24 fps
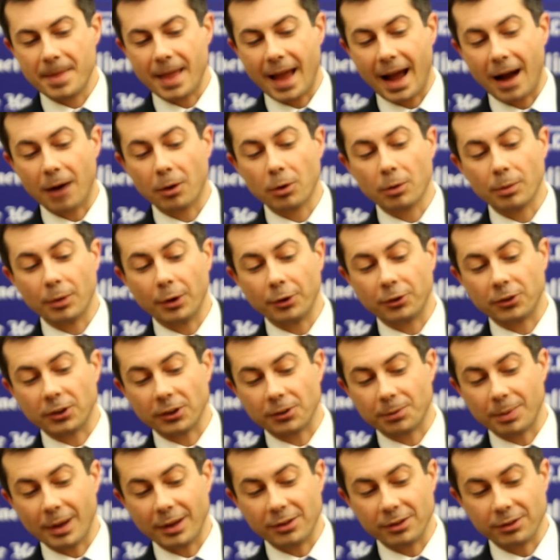our most
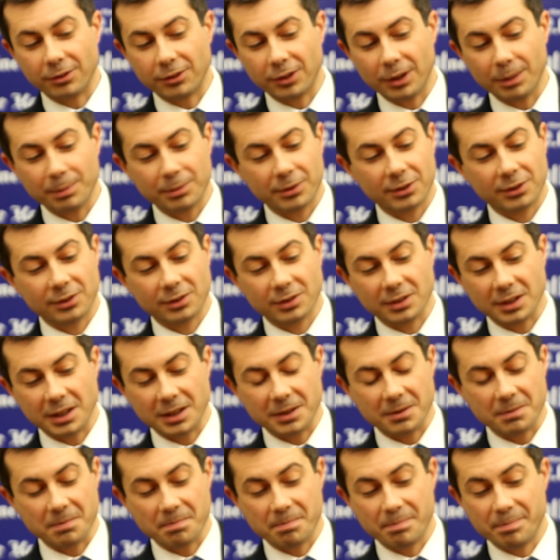expensive ships
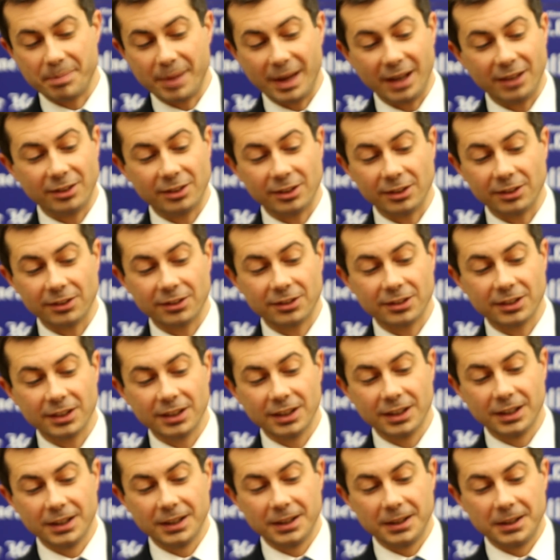and bases
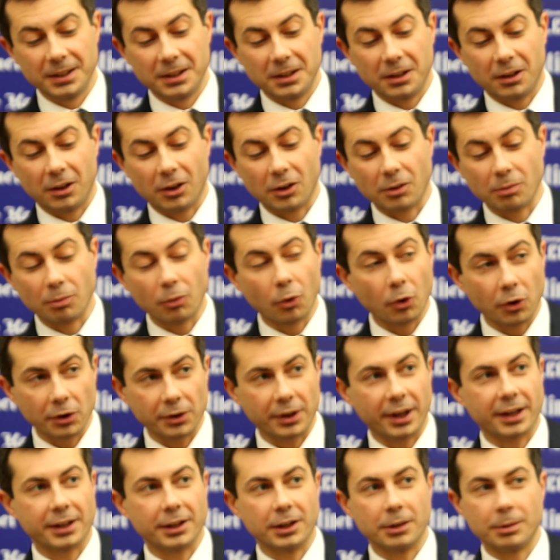are more
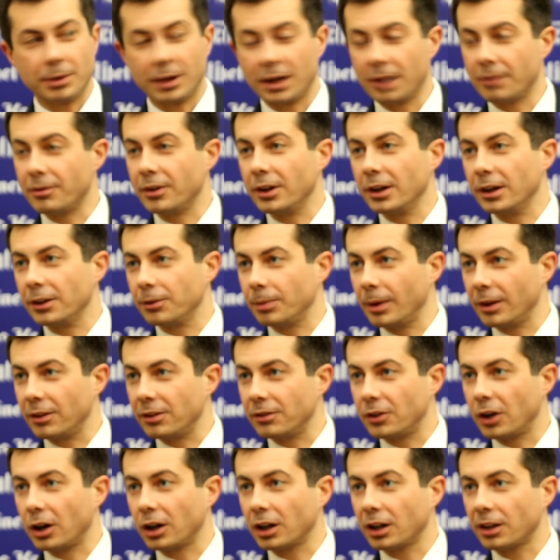likely to become very
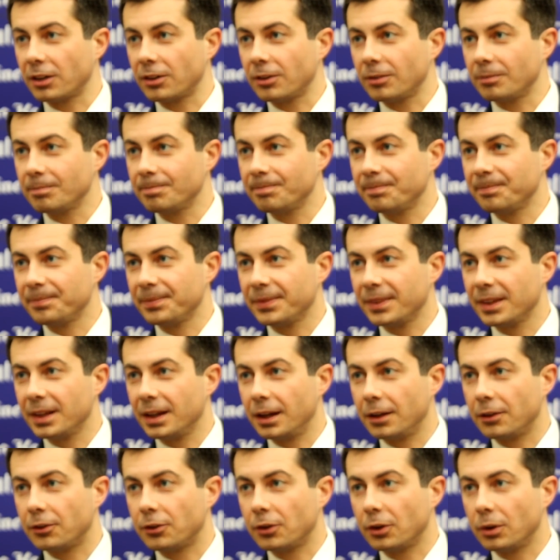expensive targets.
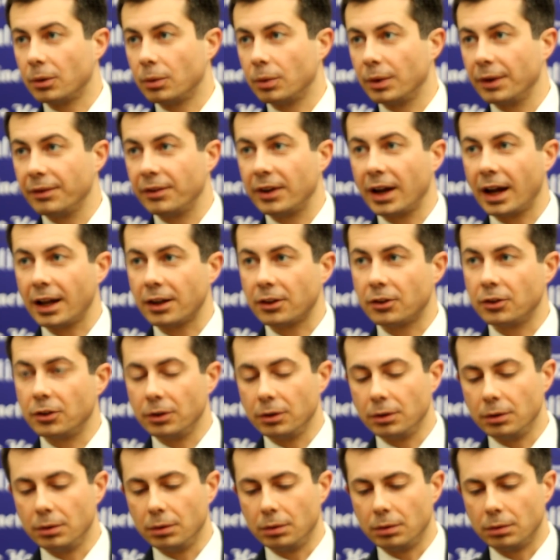And so we've got
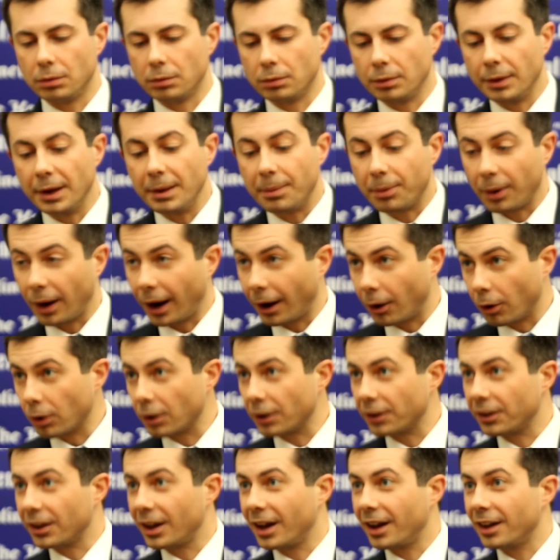to
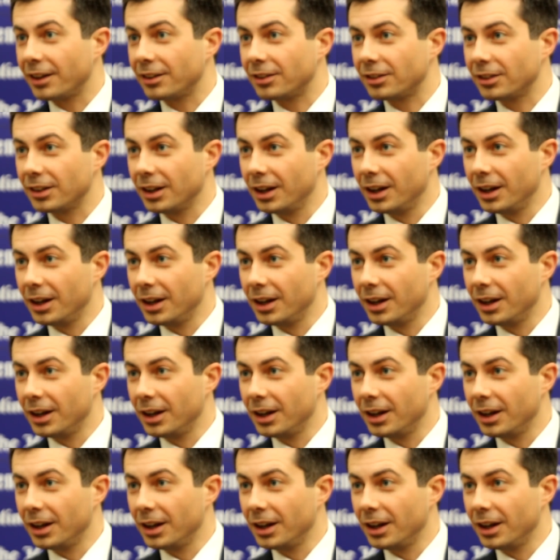reprioritize